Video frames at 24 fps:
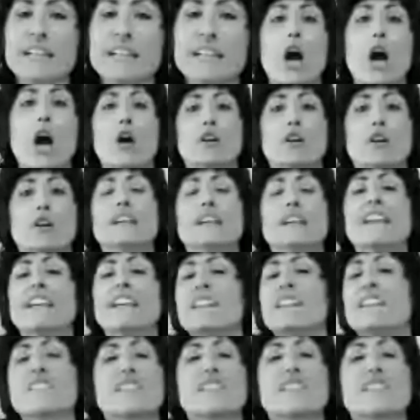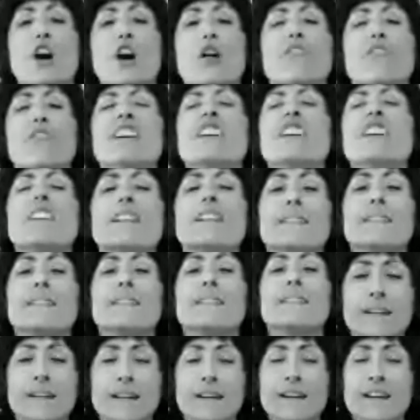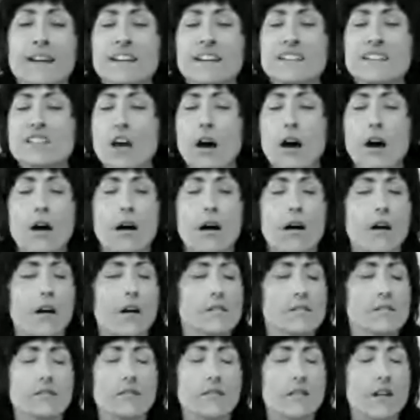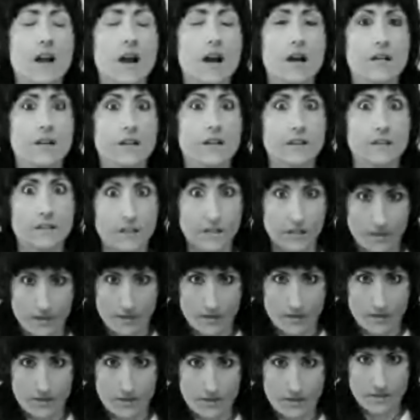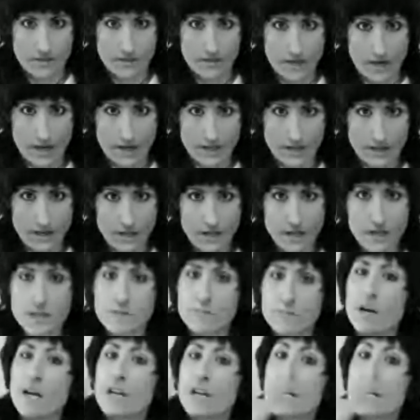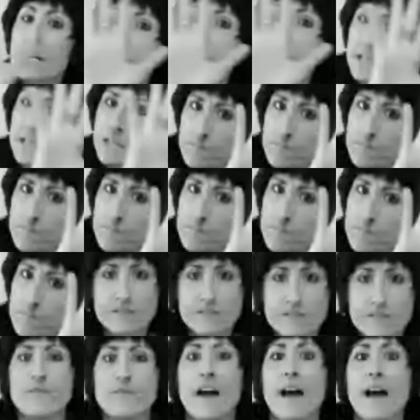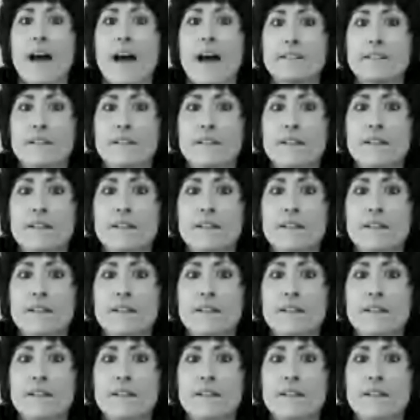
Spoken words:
it all clean? Because it's all good. It's all rowdy good. Okay, but in the midst of that,